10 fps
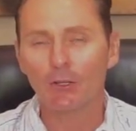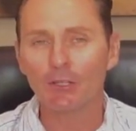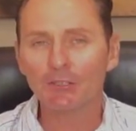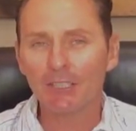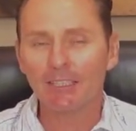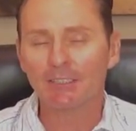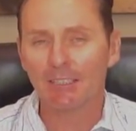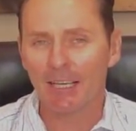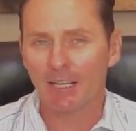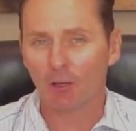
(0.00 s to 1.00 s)
Using
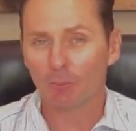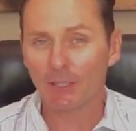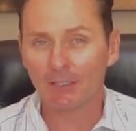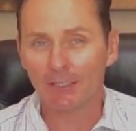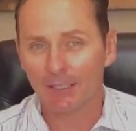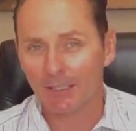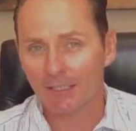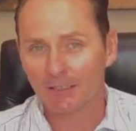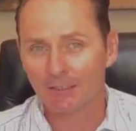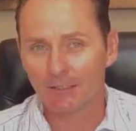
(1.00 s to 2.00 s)
his NLP
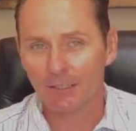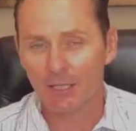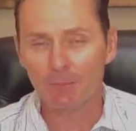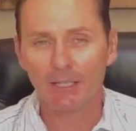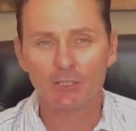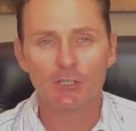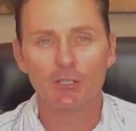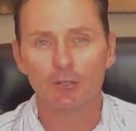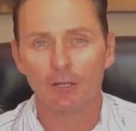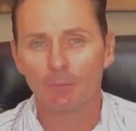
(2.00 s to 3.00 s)
techniques, he makes
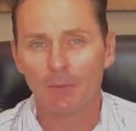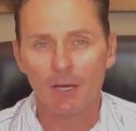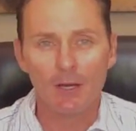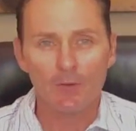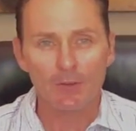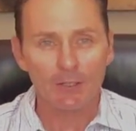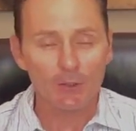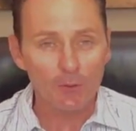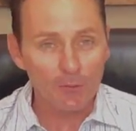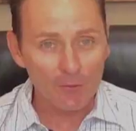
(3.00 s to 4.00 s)
sure
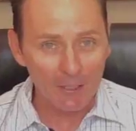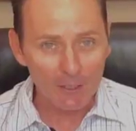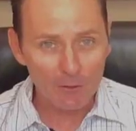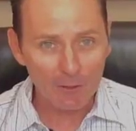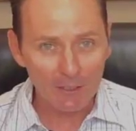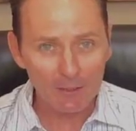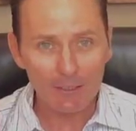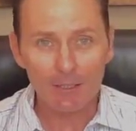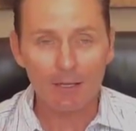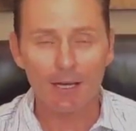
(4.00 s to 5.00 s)
that you think
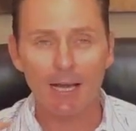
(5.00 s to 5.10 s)
correctly,